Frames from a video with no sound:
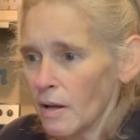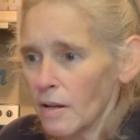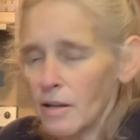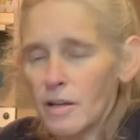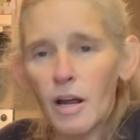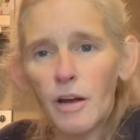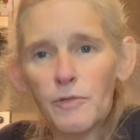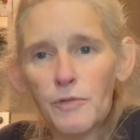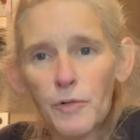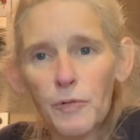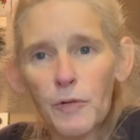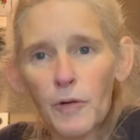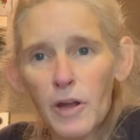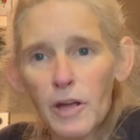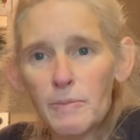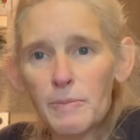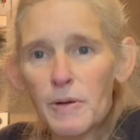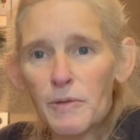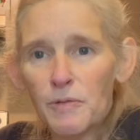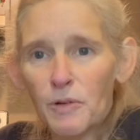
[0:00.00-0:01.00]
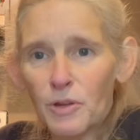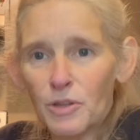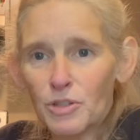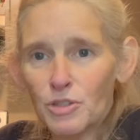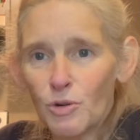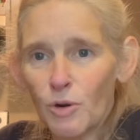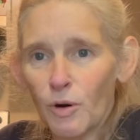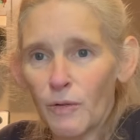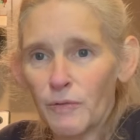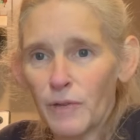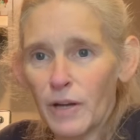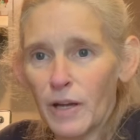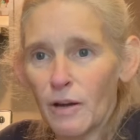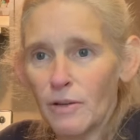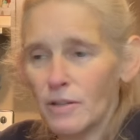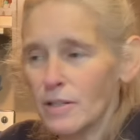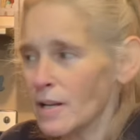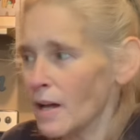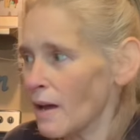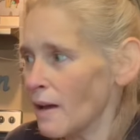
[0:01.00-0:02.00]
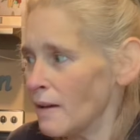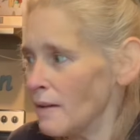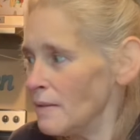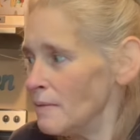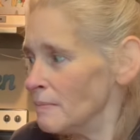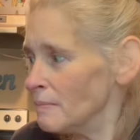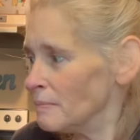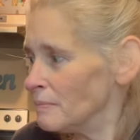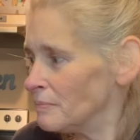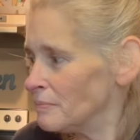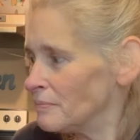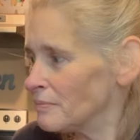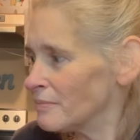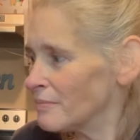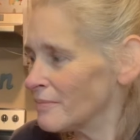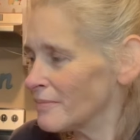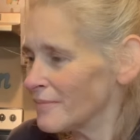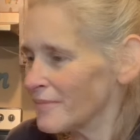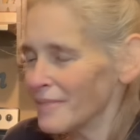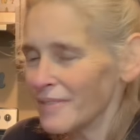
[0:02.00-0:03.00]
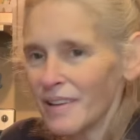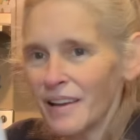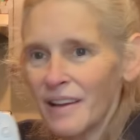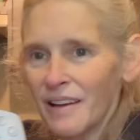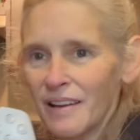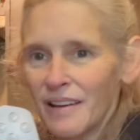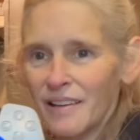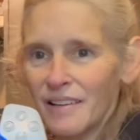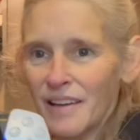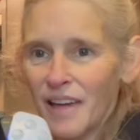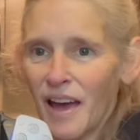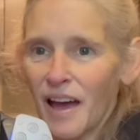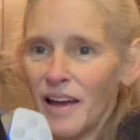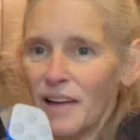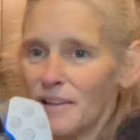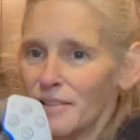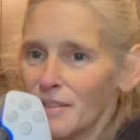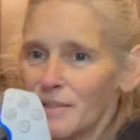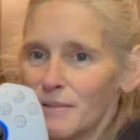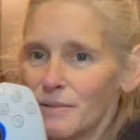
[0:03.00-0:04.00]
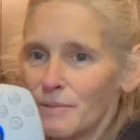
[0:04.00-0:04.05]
you know, forgive me for the short video today. This. Yeah. It,